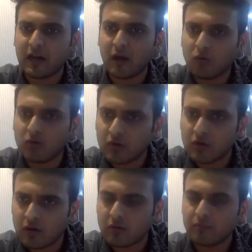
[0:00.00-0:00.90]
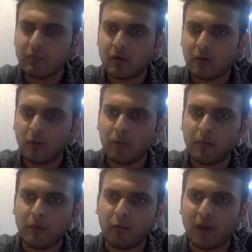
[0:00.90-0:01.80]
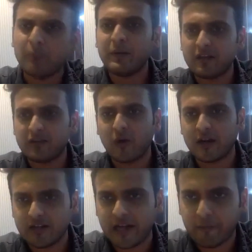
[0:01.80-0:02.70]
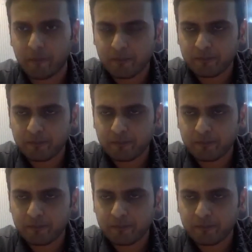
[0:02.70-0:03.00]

out one PSU at a time?